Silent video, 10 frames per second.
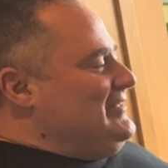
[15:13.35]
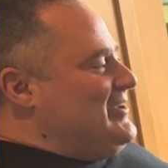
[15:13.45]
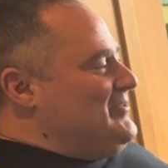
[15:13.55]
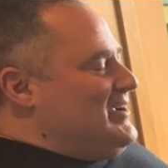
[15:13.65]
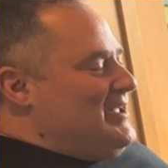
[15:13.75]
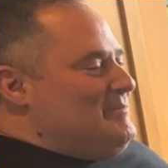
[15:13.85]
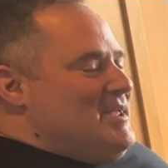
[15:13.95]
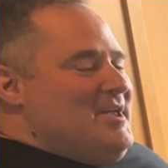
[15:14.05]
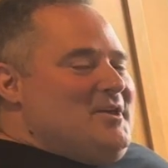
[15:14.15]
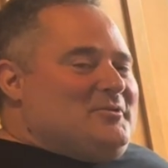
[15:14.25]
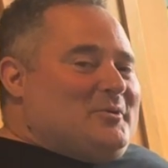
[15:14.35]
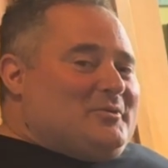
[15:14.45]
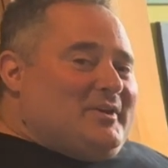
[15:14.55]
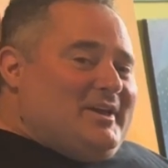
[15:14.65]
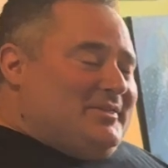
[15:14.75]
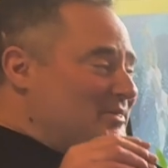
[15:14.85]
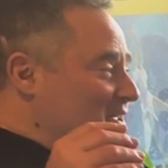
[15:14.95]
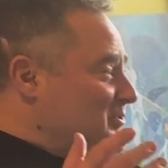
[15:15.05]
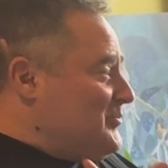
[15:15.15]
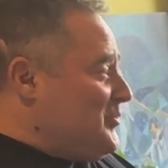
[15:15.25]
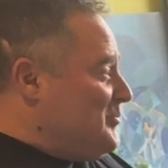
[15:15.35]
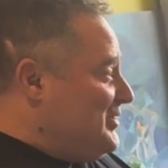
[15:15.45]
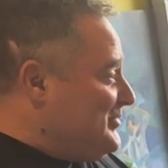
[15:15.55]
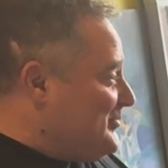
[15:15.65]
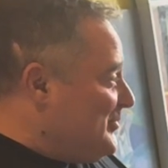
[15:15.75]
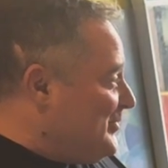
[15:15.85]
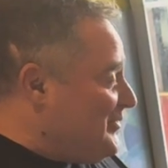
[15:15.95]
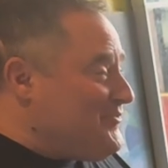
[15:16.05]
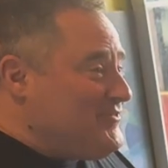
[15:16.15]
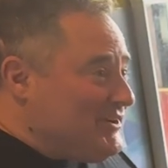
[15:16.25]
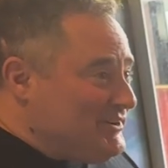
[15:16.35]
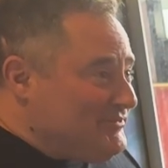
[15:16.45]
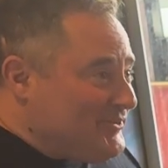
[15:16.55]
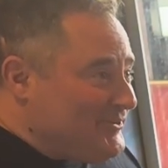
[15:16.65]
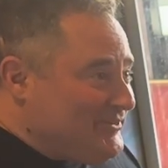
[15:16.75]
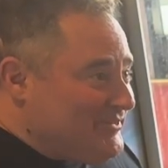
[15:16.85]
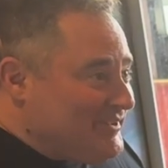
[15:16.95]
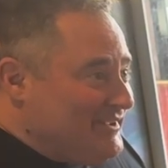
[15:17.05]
All right. So say thank you so much for the very first